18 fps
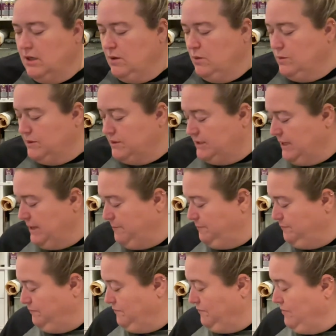We'll see.
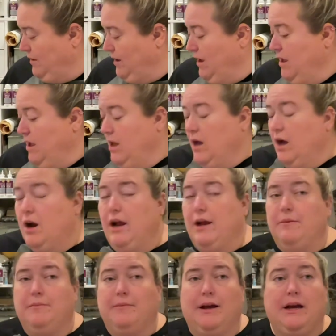
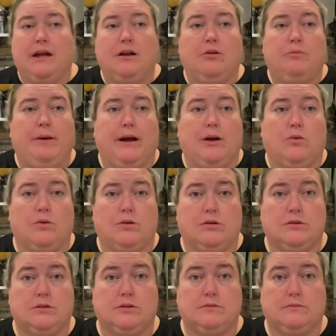Alright, I gotta go pack
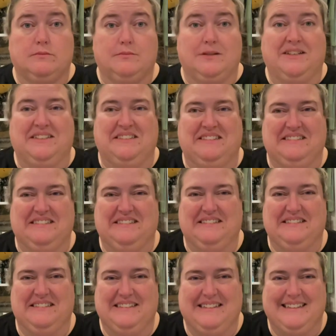orders.
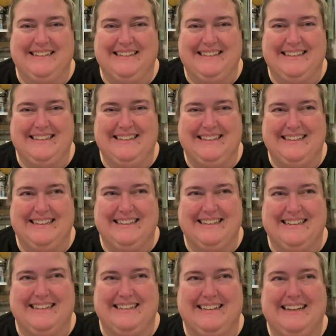And
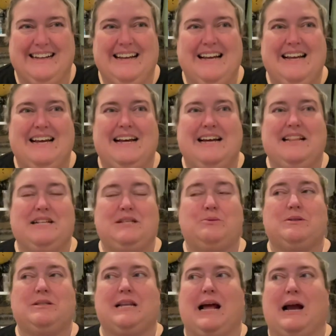this
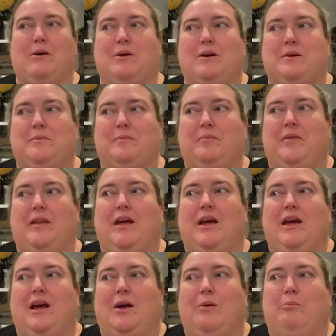was an hour.
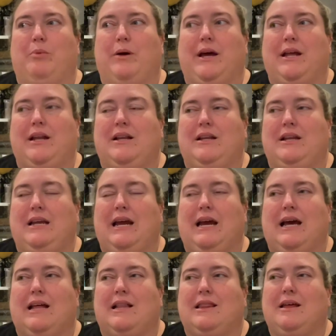But,
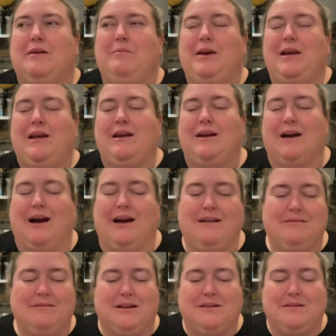yeah, let me
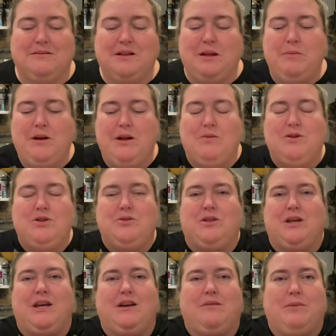know what you
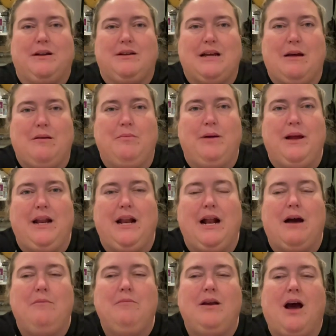think about diamond painting.
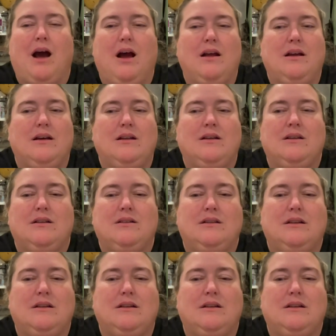I'm not gonna,